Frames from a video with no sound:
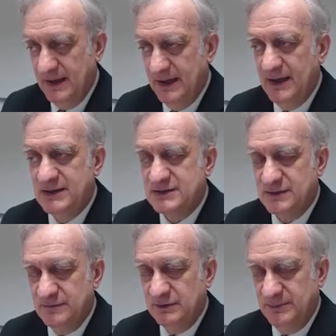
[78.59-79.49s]

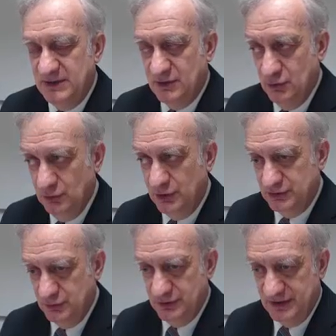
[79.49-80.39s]
and will be cooler
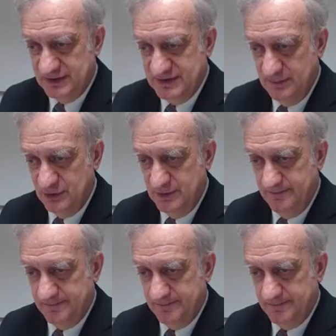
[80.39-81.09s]
during summer.